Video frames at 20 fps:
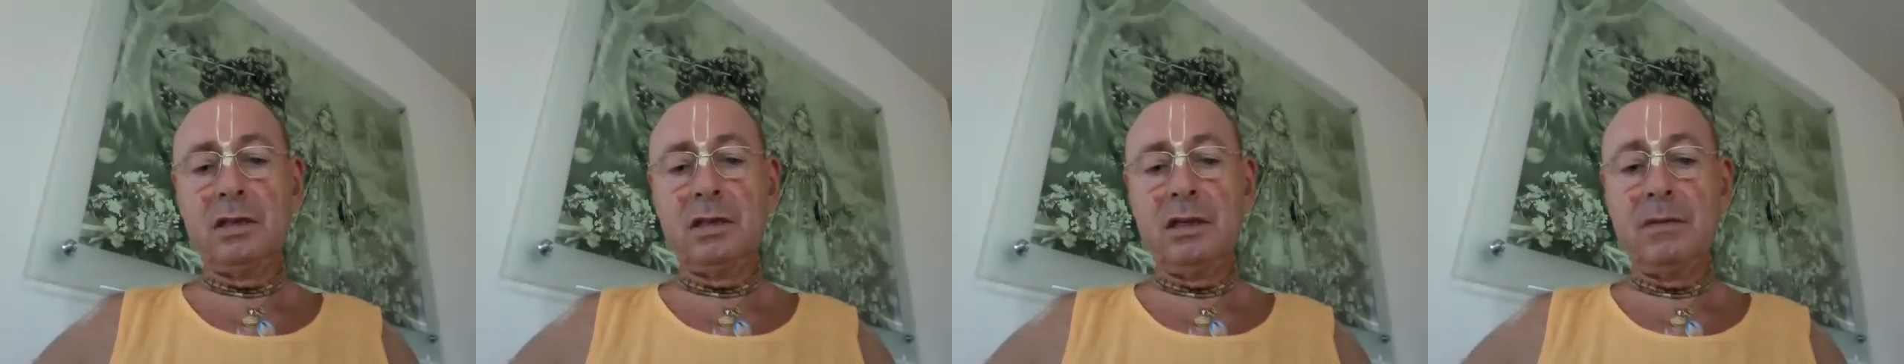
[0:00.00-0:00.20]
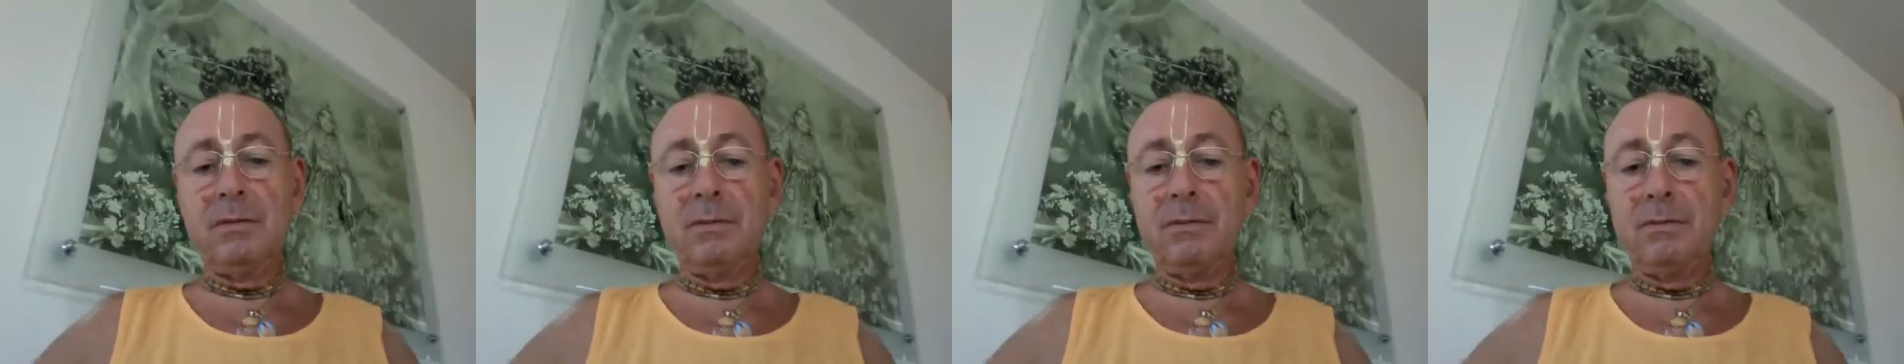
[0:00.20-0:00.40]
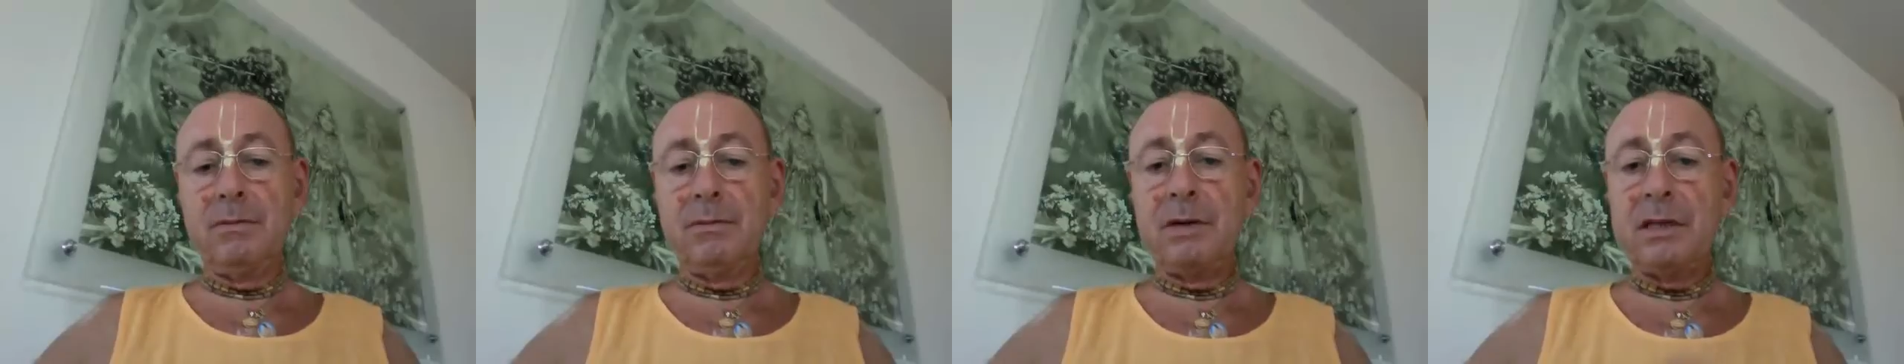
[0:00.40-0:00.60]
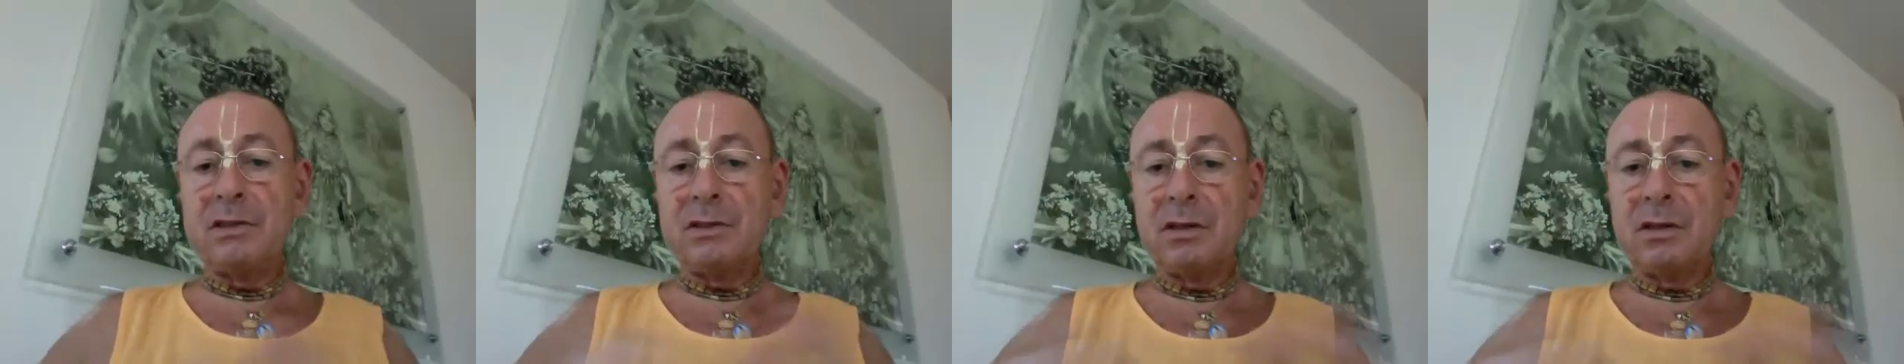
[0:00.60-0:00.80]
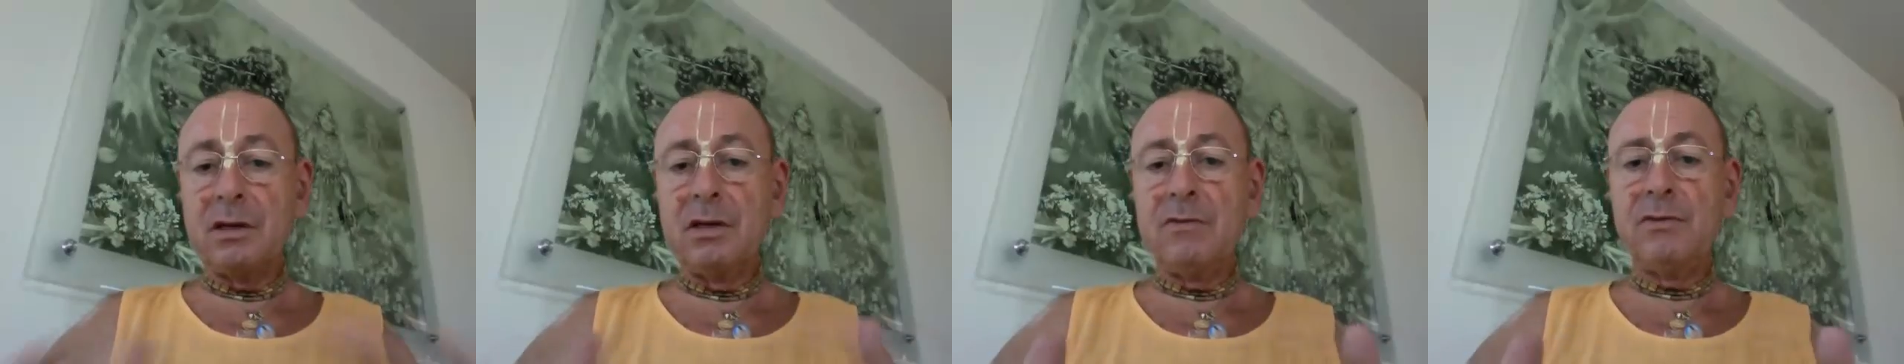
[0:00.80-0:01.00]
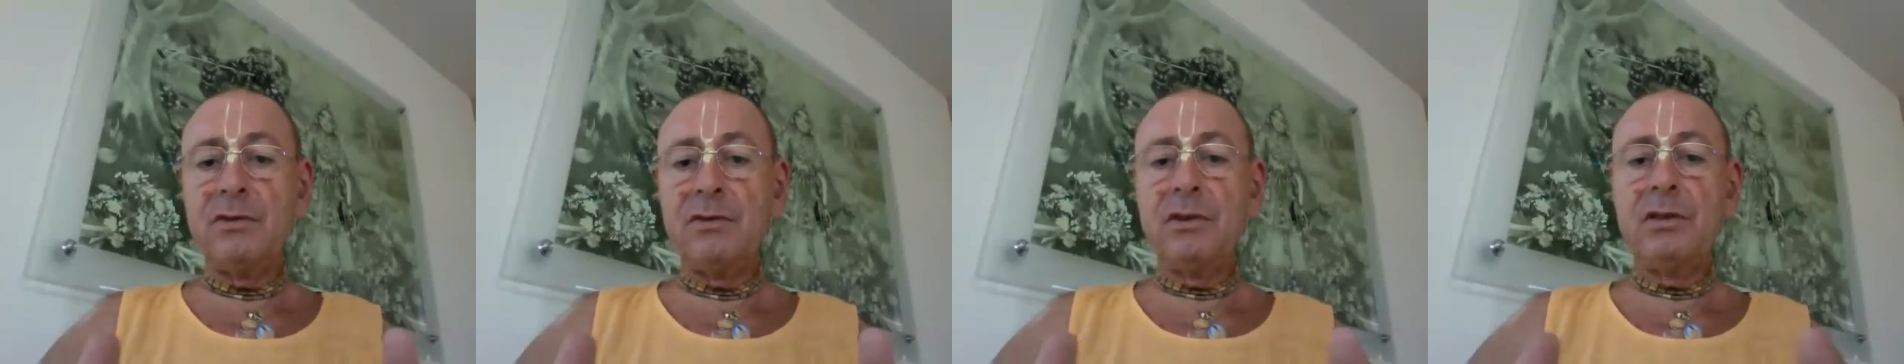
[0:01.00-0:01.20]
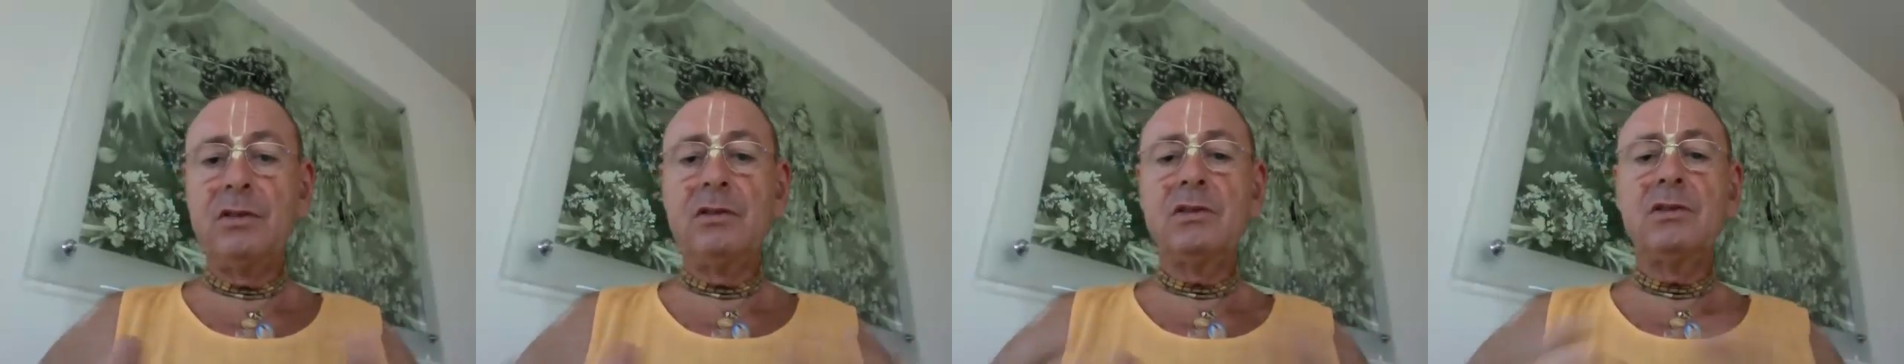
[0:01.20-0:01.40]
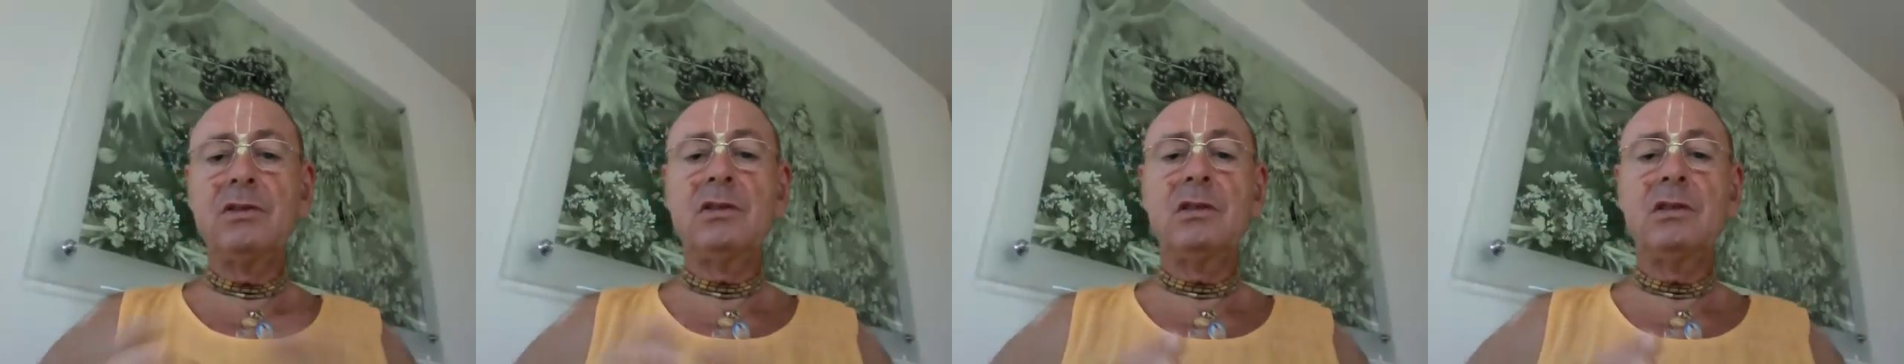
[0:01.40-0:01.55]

a press conference.